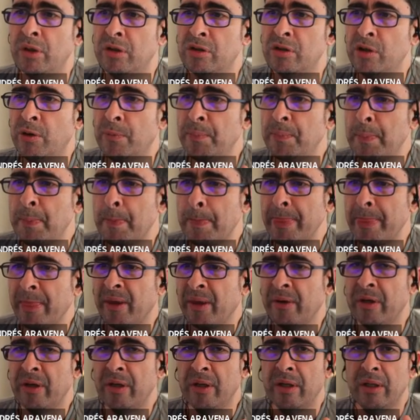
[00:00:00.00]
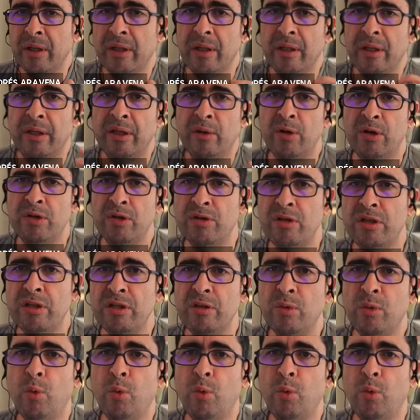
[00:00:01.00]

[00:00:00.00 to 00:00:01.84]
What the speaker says: So the question is,